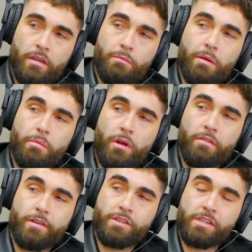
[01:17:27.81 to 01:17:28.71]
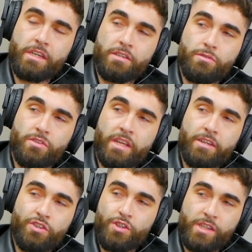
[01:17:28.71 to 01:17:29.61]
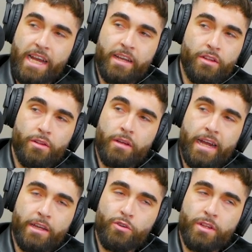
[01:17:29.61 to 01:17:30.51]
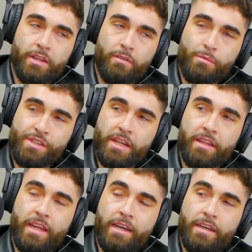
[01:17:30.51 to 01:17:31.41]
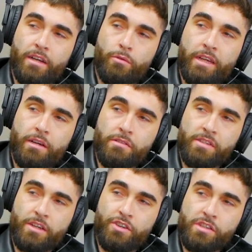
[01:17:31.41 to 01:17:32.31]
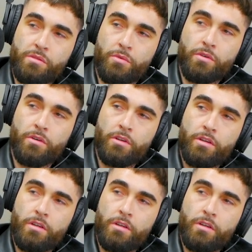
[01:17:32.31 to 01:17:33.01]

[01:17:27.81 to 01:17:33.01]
and maybe part of her success was that she just accurately represented that in a way that was digestible,